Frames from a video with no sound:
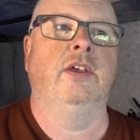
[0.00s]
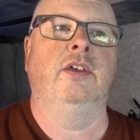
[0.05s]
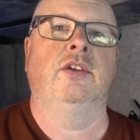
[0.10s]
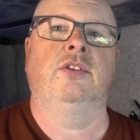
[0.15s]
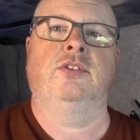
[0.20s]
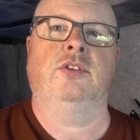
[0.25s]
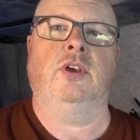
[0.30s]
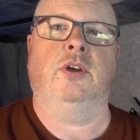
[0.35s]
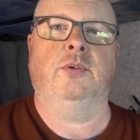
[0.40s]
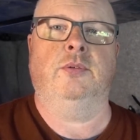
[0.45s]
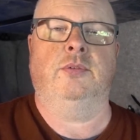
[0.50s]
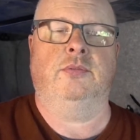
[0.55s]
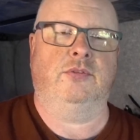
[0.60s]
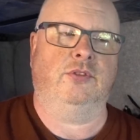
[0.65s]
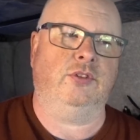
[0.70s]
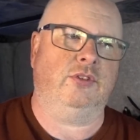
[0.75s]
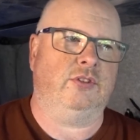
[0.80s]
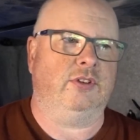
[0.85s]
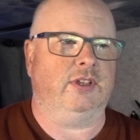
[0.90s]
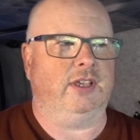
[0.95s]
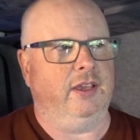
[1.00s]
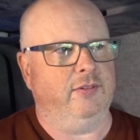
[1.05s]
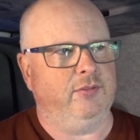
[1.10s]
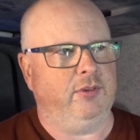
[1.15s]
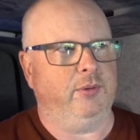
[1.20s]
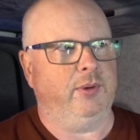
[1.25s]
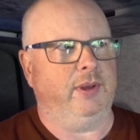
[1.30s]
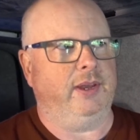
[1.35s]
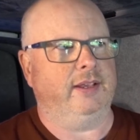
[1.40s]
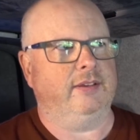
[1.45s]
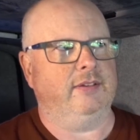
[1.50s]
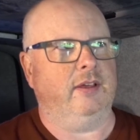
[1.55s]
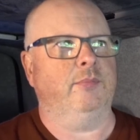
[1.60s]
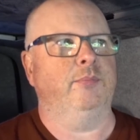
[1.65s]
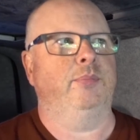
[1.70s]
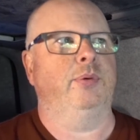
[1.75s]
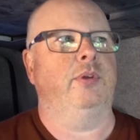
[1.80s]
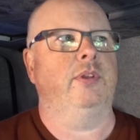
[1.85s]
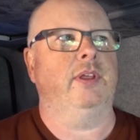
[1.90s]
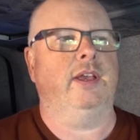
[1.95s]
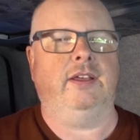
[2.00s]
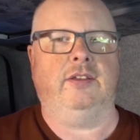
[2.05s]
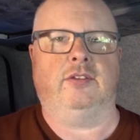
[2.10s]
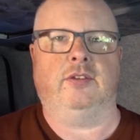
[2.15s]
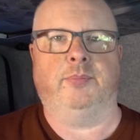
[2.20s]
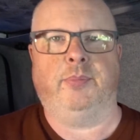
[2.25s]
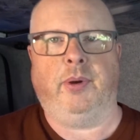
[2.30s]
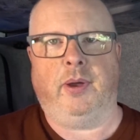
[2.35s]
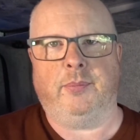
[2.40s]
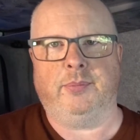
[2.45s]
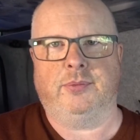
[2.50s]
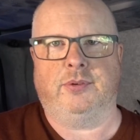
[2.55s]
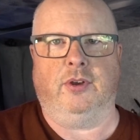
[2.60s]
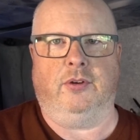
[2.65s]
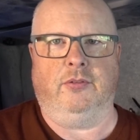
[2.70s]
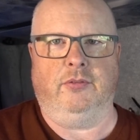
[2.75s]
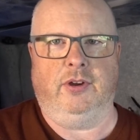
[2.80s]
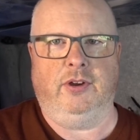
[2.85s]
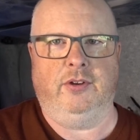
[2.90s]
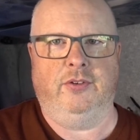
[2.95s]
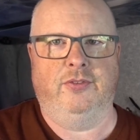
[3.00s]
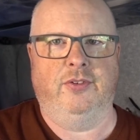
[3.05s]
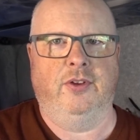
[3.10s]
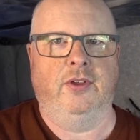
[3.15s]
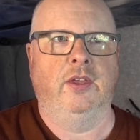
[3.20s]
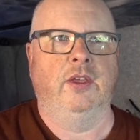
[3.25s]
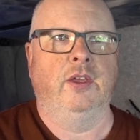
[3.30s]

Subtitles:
So just to give you an example, it's a pop-top roof,